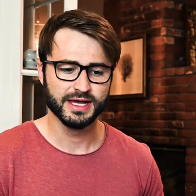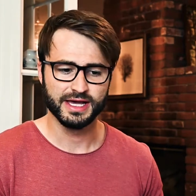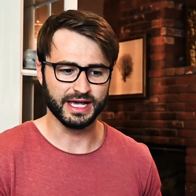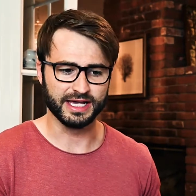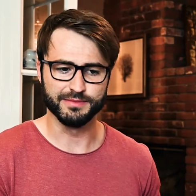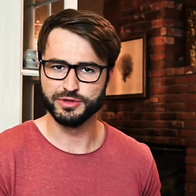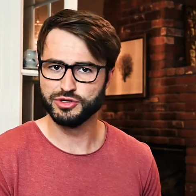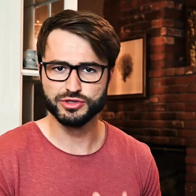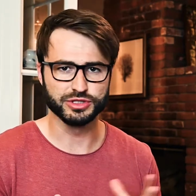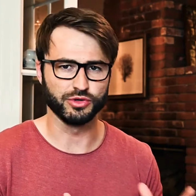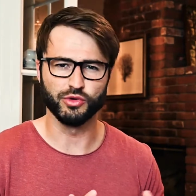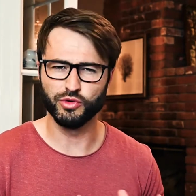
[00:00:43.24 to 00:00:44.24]
it can be
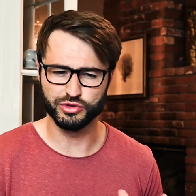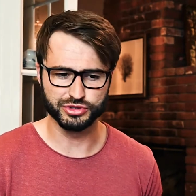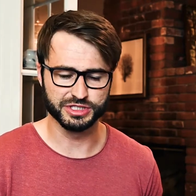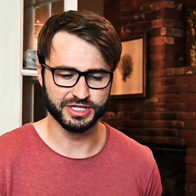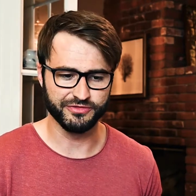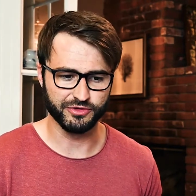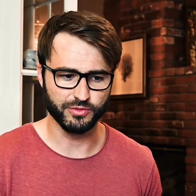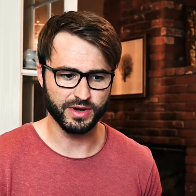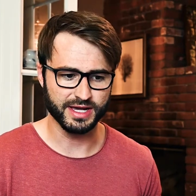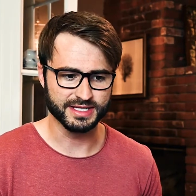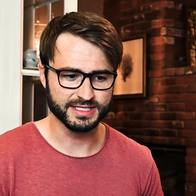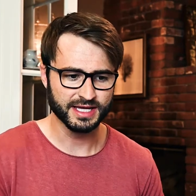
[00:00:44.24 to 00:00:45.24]
used in all sorts of different
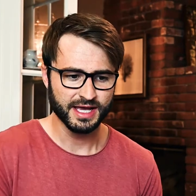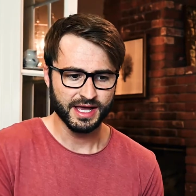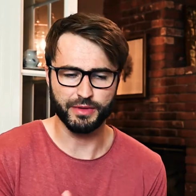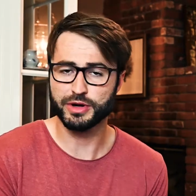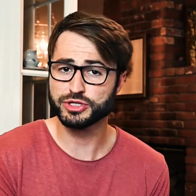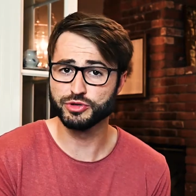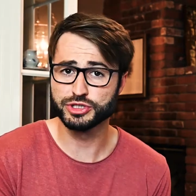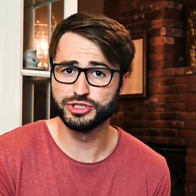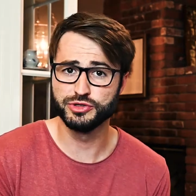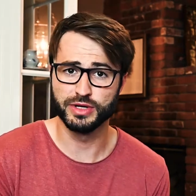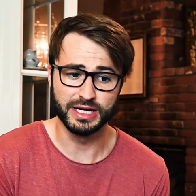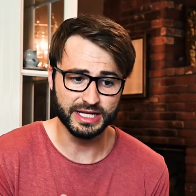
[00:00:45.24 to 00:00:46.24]
ways. But I want to talk
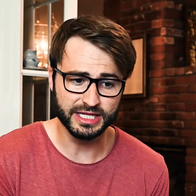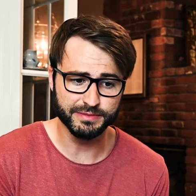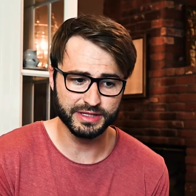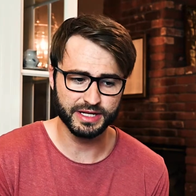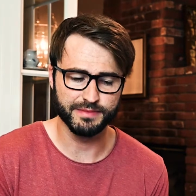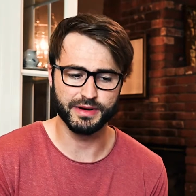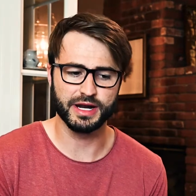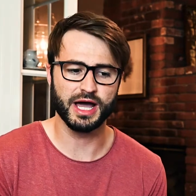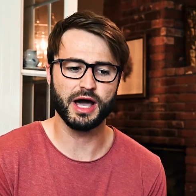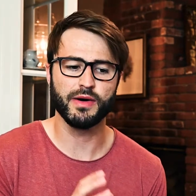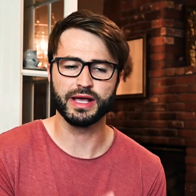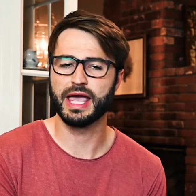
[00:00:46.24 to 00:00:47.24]
to you a little bit about
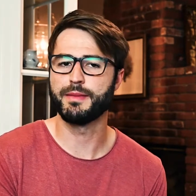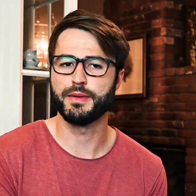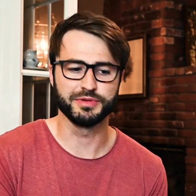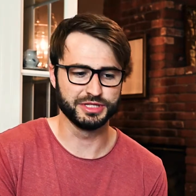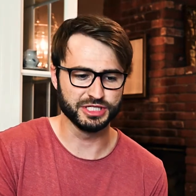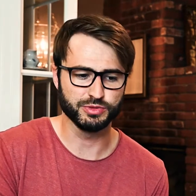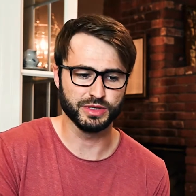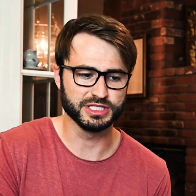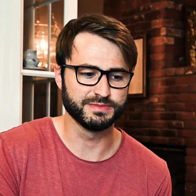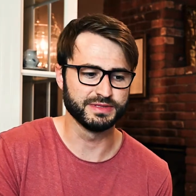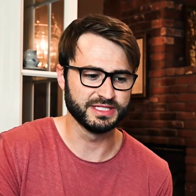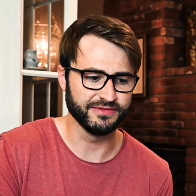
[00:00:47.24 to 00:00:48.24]
how I came up with this one
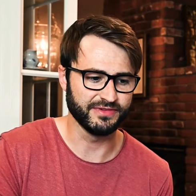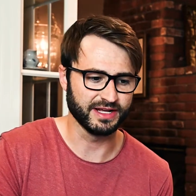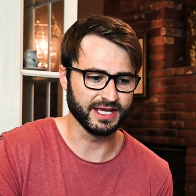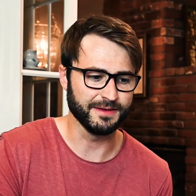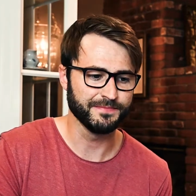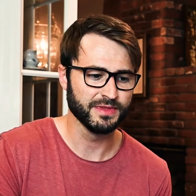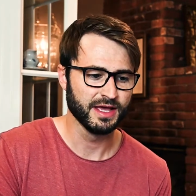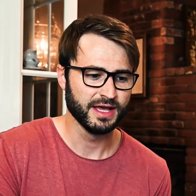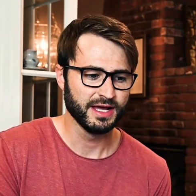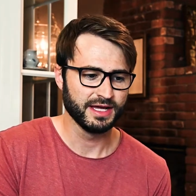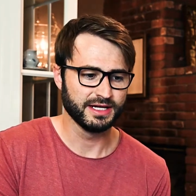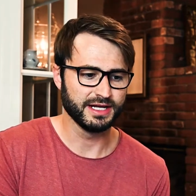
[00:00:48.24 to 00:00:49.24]
specifically.
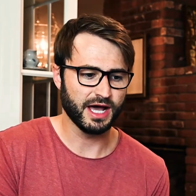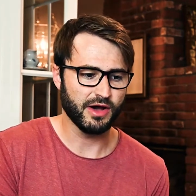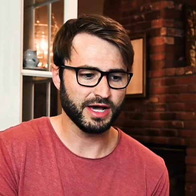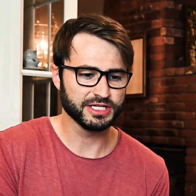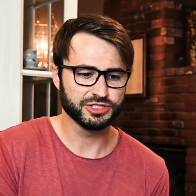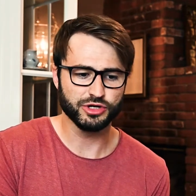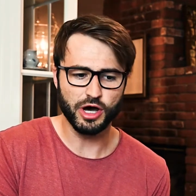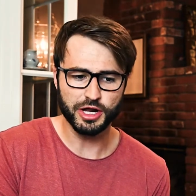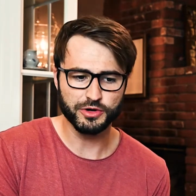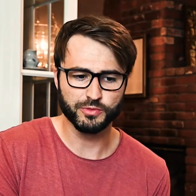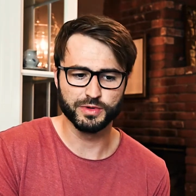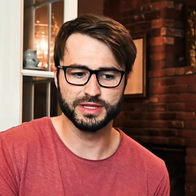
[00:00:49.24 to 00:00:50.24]
Now, I
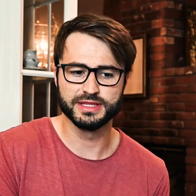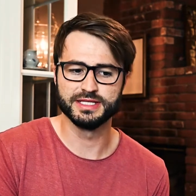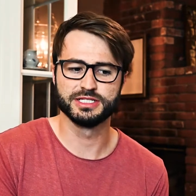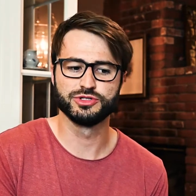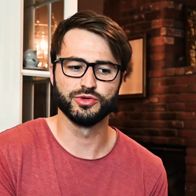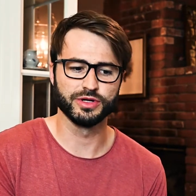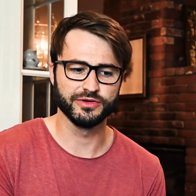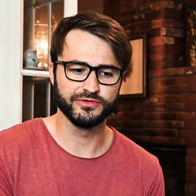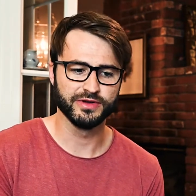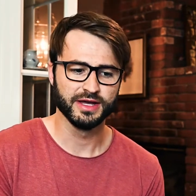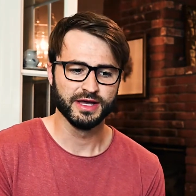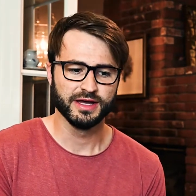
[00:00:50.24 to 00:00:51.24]
started with this sort
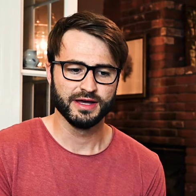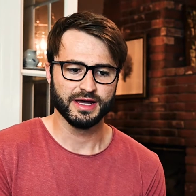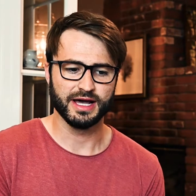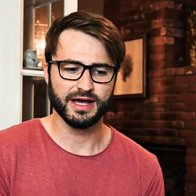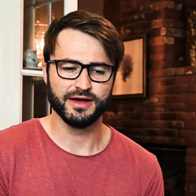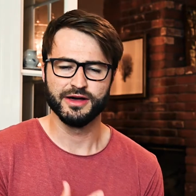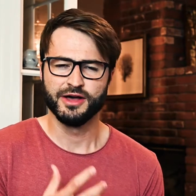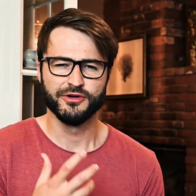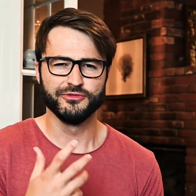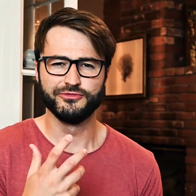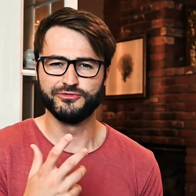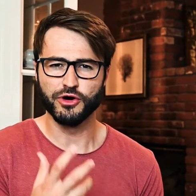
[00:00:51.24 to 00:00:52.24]
of
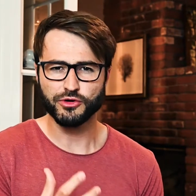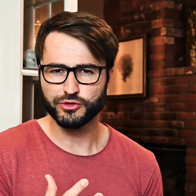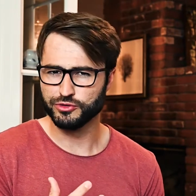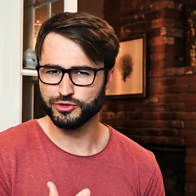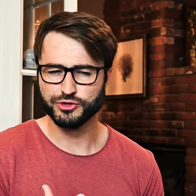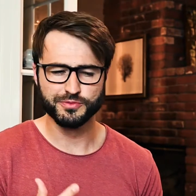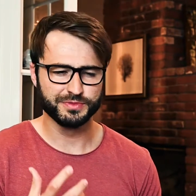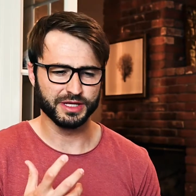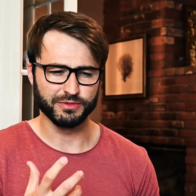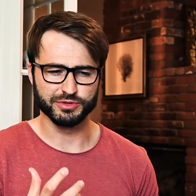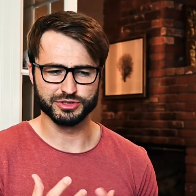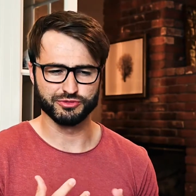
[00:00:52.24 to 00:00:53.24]
vocal loop
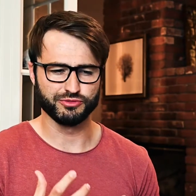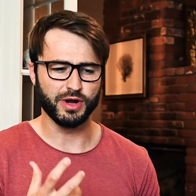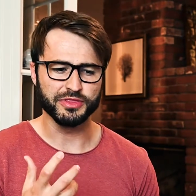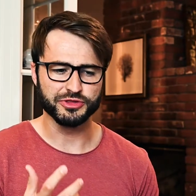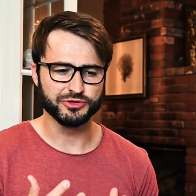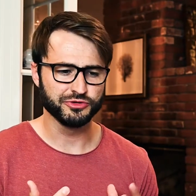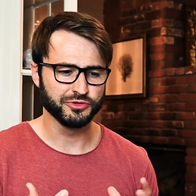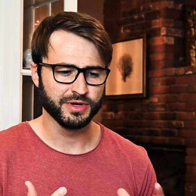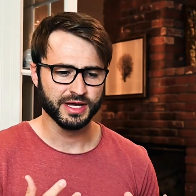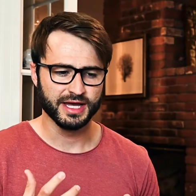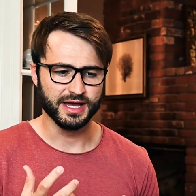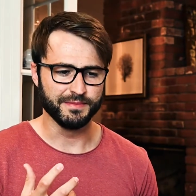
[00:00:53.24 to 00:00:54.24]
that was run through
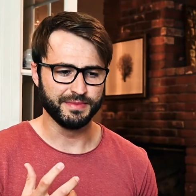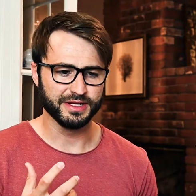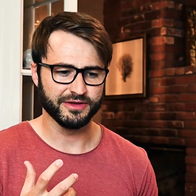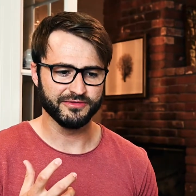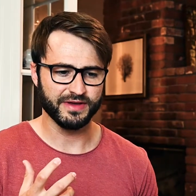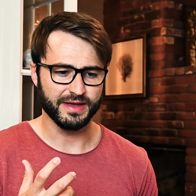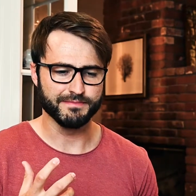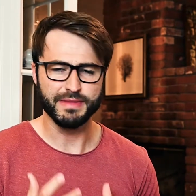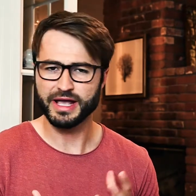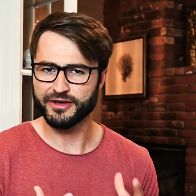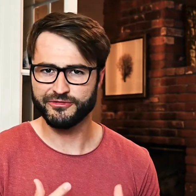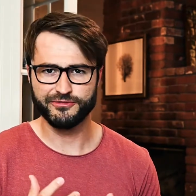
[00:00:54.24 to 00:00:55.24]
a bit of a
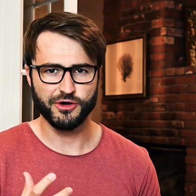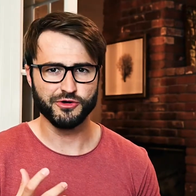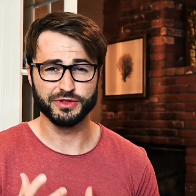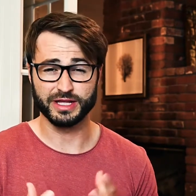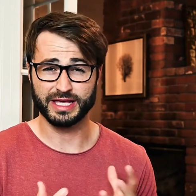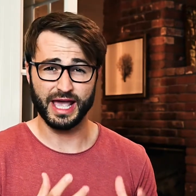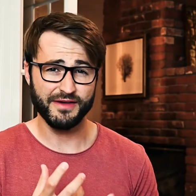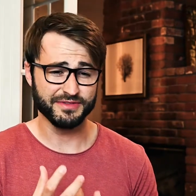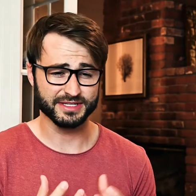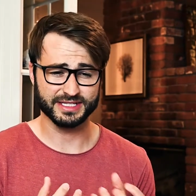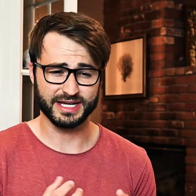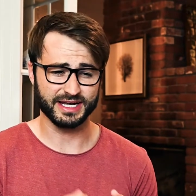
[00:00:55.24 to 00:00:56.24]
megaphone that gave
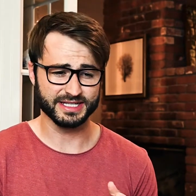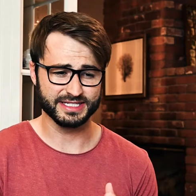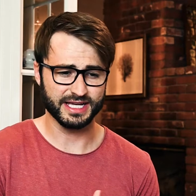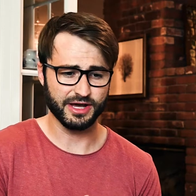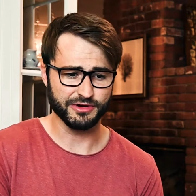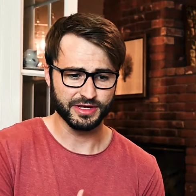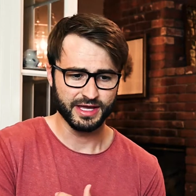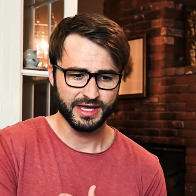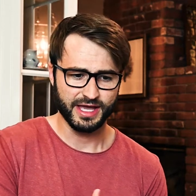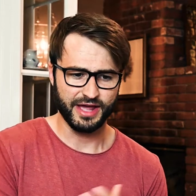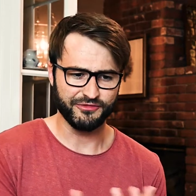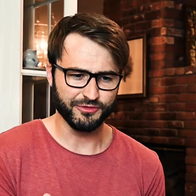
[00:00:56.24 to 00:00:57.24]
this kind of sound.
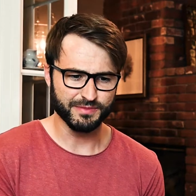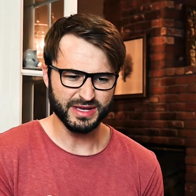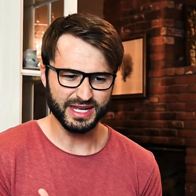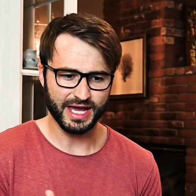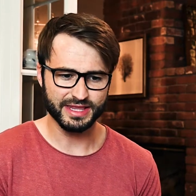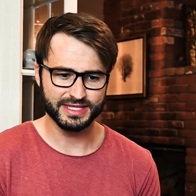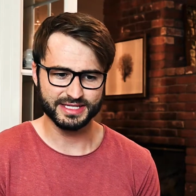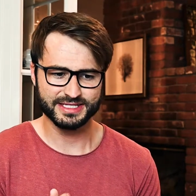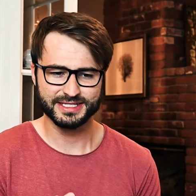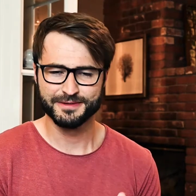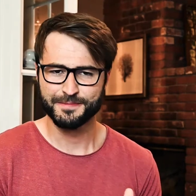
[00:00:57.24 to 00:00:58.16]
And for me, it had this